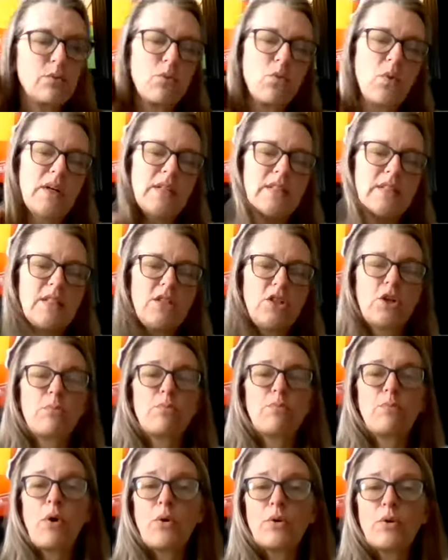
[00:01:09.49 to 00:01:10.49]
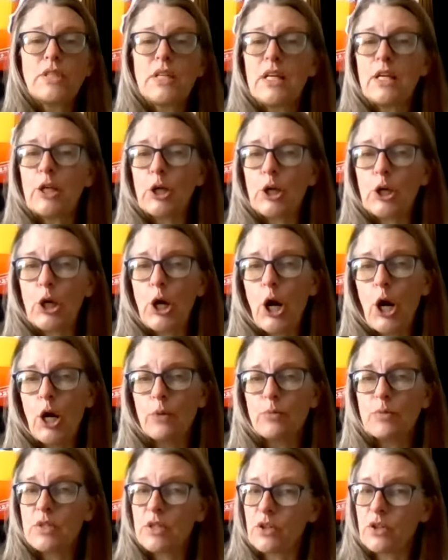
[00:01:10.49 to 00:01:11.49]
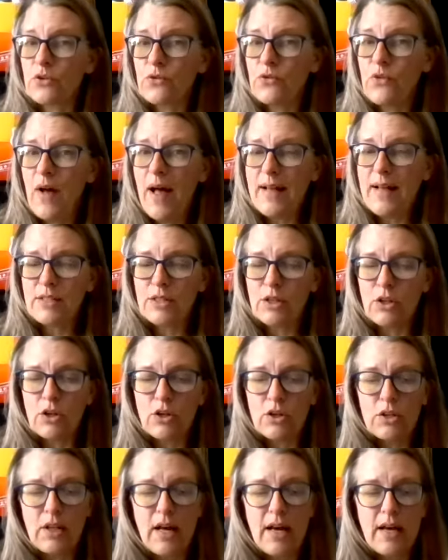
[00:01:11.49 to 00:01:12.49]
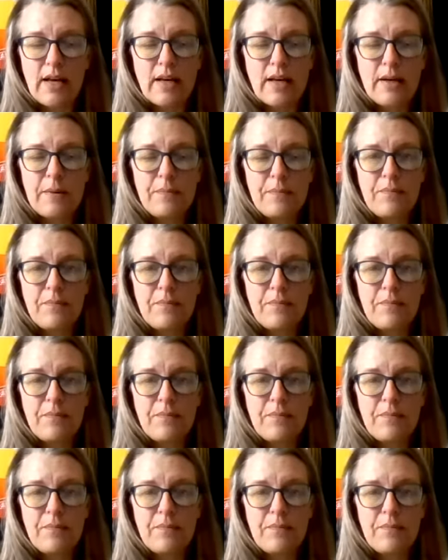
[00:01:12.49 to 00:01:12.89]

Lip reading: What did your protein, your carbs, and your fats look like?